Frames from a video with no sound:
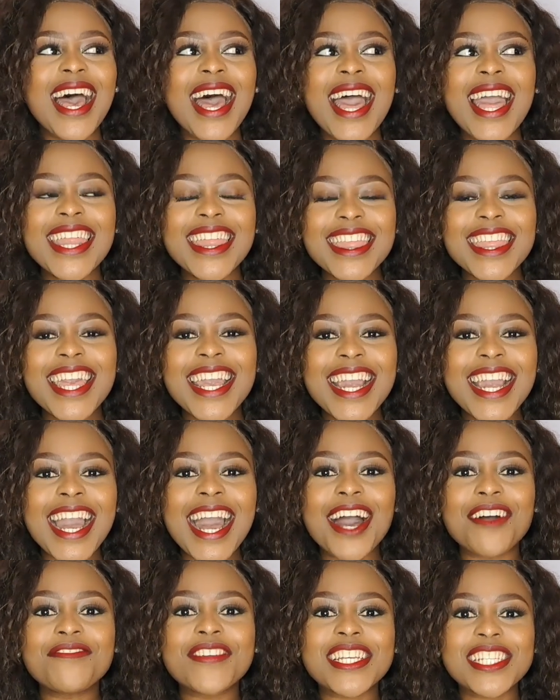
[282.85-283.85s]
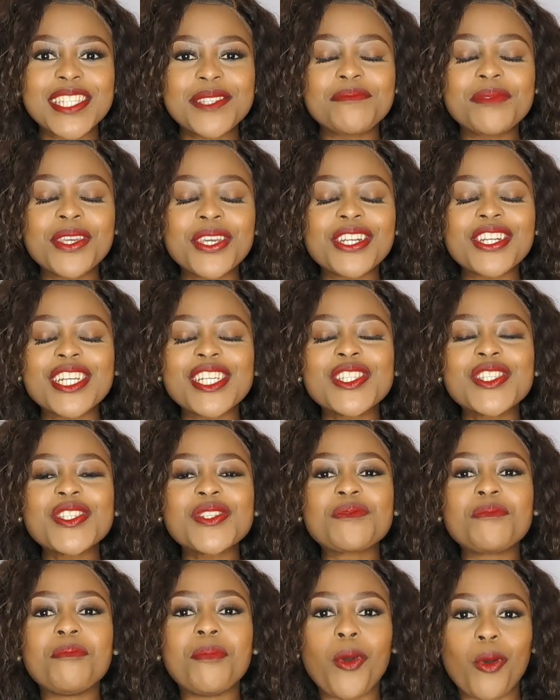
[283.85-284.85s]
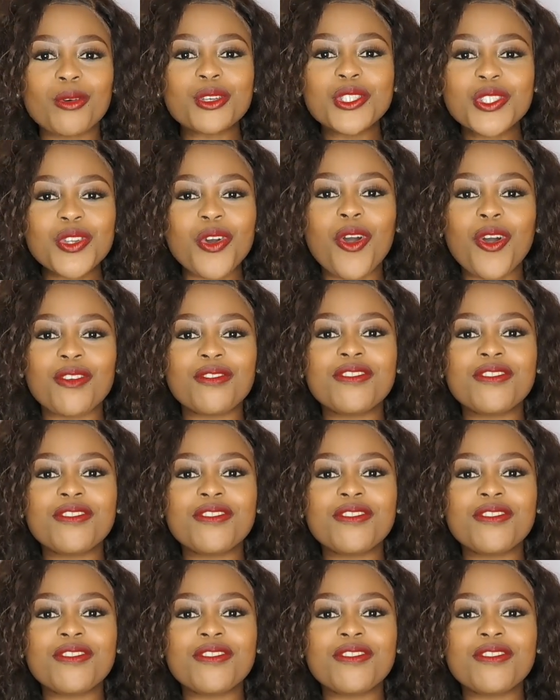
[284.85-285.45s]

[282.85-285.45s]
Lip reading: I think I've experienced most of